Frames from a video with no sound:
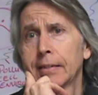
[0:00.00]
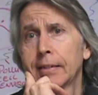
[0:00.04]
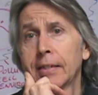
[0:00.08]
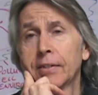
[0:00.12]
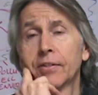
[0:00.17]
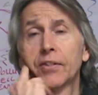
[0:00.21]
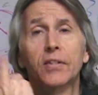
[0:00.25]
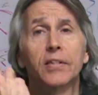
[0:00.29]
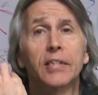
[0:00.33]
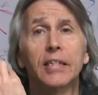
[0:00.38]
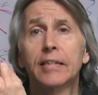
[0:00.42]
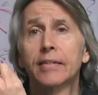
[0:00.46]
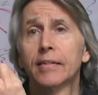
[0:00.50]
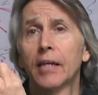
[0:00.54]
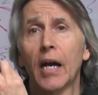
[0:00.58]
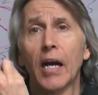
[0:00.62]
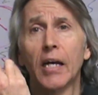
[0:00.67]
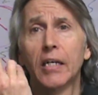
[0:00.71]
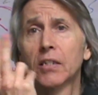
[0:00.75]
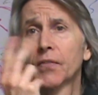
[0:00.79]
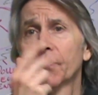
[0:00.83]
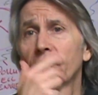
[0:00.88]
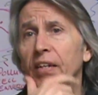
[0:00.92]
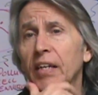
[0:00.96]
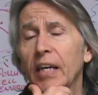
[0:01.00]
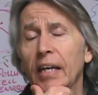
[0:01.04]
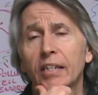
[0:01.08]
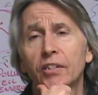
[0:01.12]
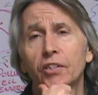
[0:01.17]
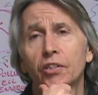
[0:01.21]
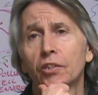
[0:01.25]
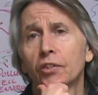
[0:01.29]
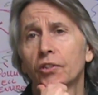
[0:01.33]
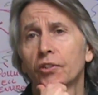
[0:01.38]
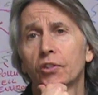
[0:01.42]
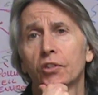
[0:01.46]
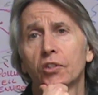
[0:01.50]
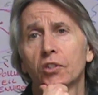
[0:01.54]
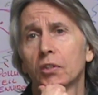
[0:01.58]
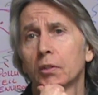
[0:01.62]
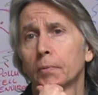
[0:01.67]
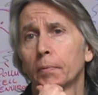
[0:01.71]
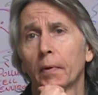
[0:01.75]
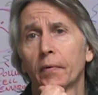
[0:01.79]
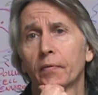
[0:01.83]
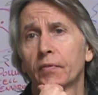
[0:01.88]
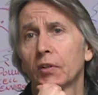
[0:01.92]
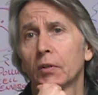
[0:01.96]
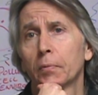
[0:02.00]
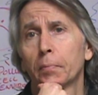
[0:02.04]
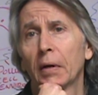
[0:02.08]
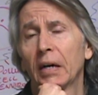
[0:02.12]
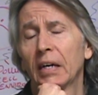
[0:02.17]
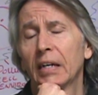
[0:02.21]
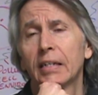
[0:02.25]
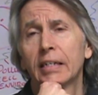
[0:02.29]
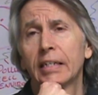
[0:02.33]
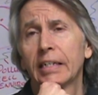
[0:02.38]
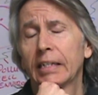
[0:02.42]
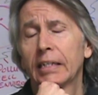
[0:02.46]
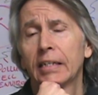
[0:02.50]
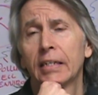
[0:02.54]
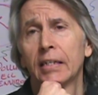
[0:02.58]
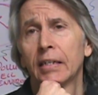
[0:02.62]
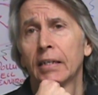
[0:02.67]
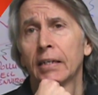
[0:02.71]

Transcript: It's a detoxification system of your body.